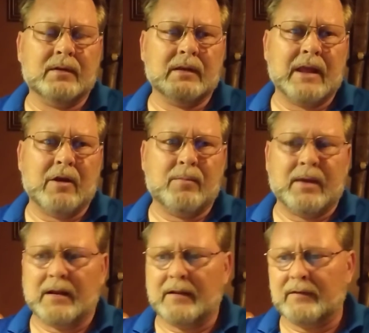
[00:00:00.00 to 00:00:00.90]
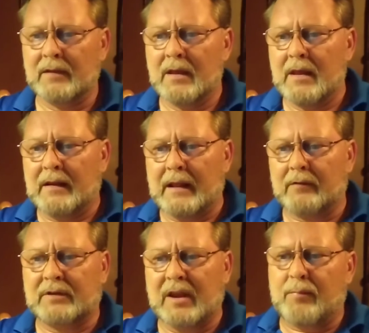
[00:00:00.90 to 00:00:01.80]
layer pellets. Now,
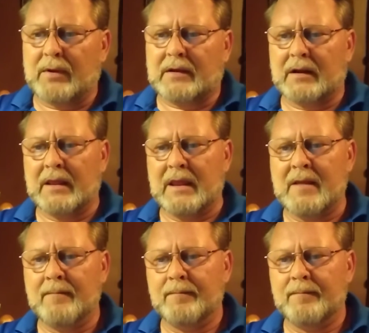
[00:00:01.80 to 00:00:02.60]
typically,